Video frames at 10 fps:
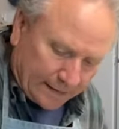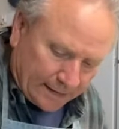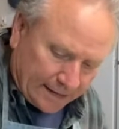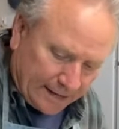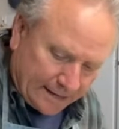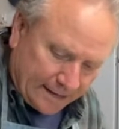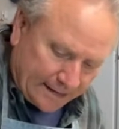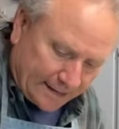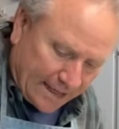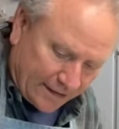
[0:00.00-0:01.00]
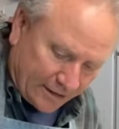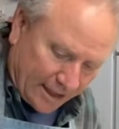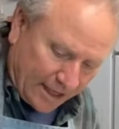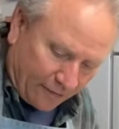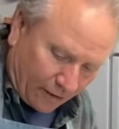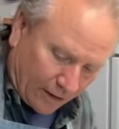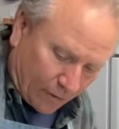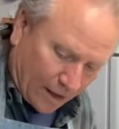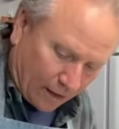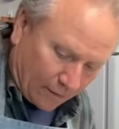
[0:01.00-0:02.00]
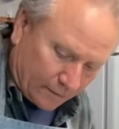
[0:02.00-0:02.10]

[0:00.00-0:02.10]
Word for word: it didn't take stain very well.